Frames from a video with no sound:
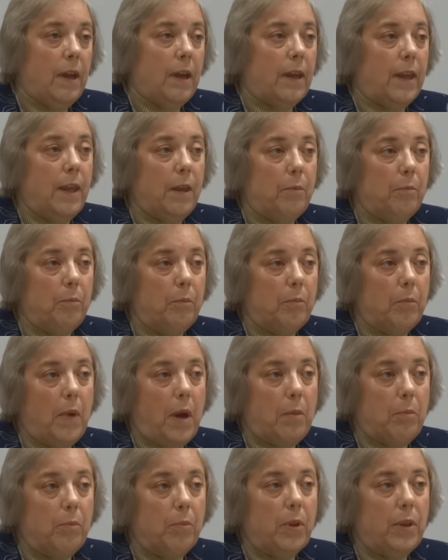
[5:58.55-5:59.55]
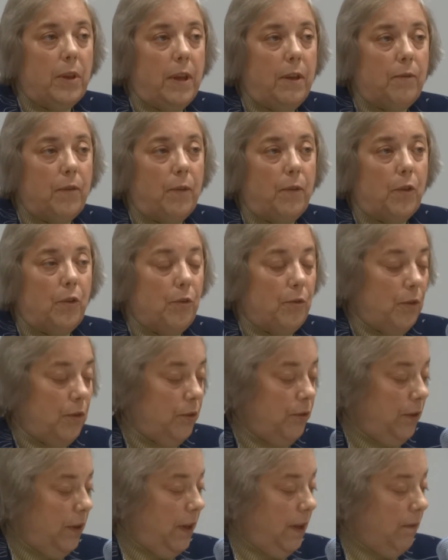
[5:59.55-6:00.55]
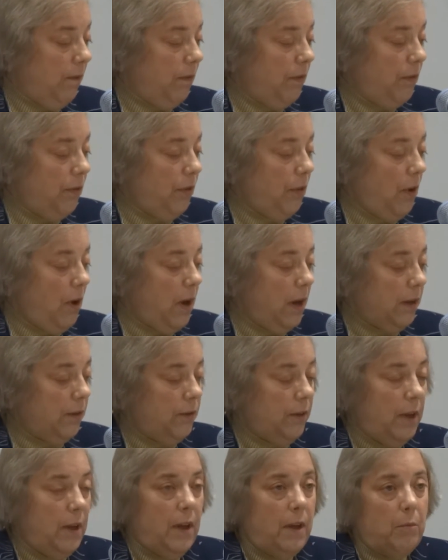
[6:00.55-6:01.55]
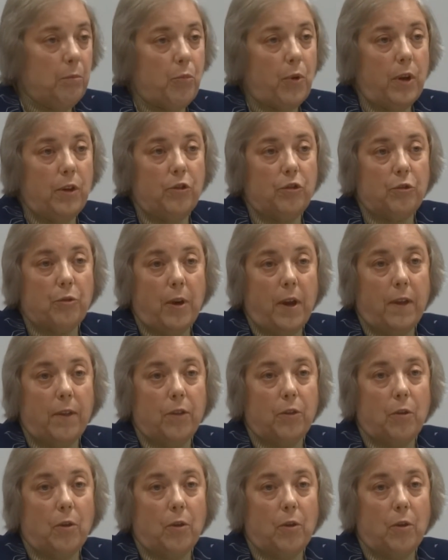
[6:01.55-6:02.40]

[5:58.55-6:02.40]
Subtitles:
Again, my belief of the diversity of thought brings strength to